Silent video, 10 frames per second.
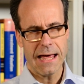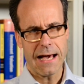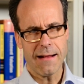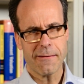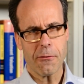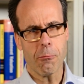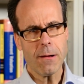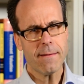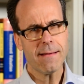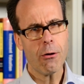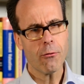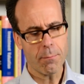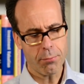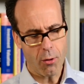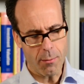And so what's now the
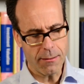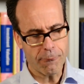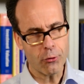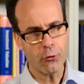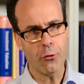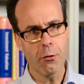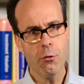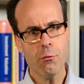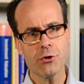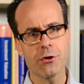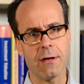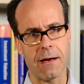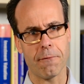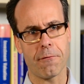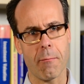problem with solution
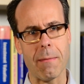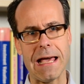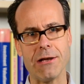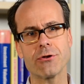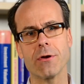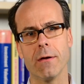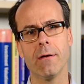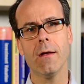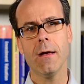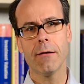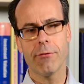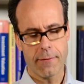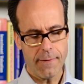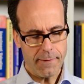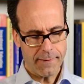information? For
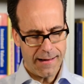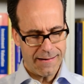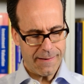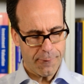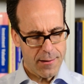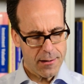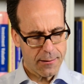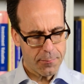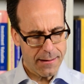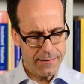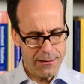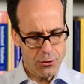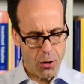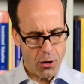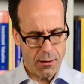this, let's very quickly
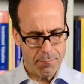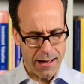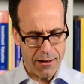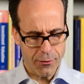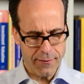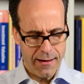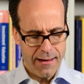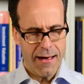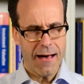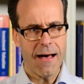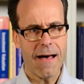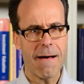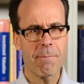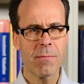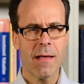talk about
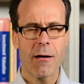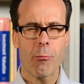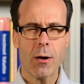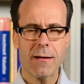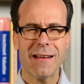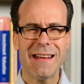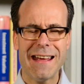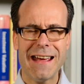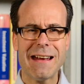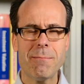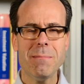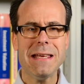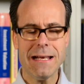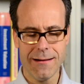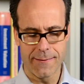what it
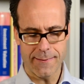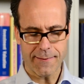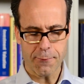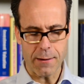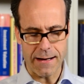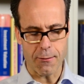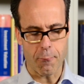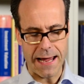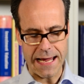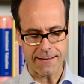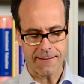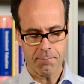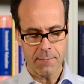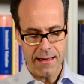means to innovate.